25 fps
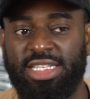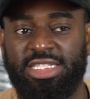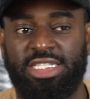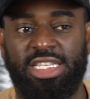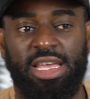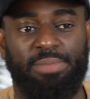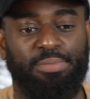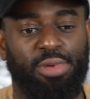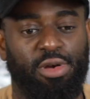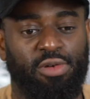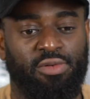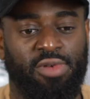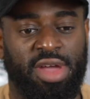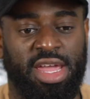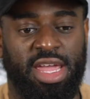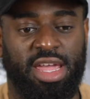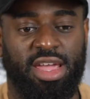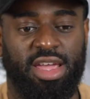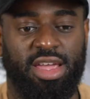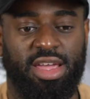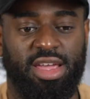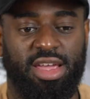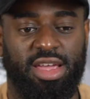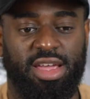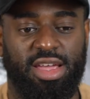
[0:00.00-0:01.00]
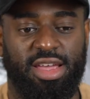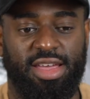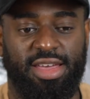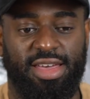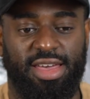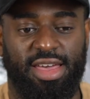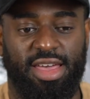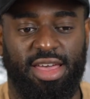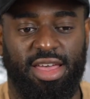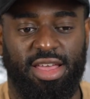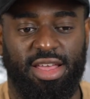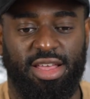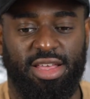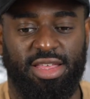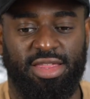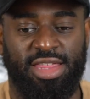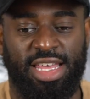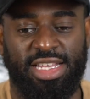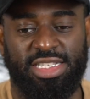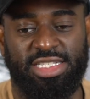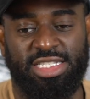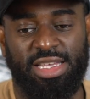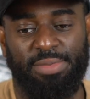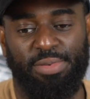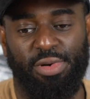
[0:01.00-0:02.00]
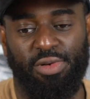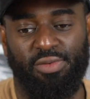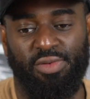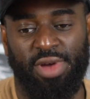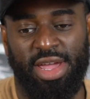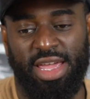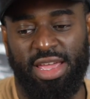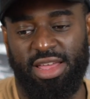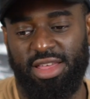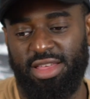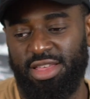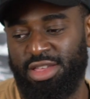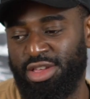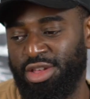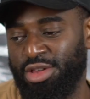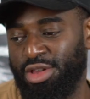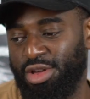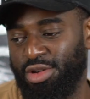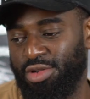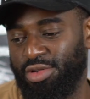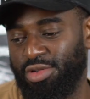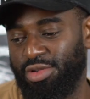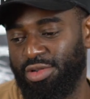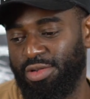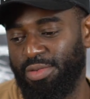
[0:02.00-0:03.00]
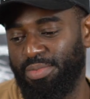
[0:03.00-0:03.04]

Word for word: separate, that separate, you know,